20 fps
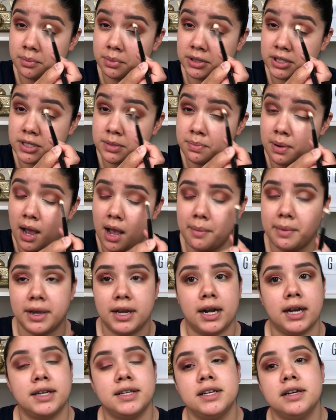But this
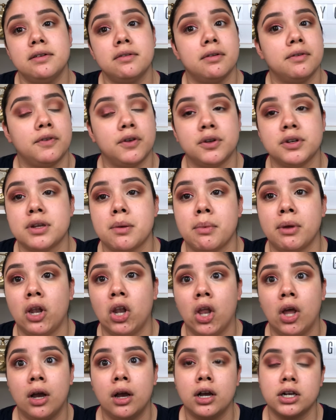pomade, I did a review and demo a
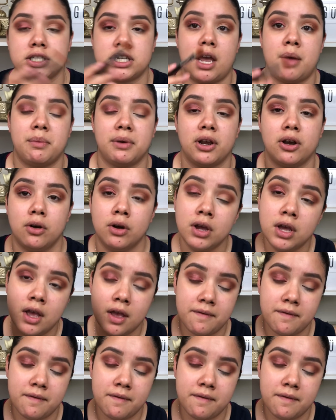long time ago.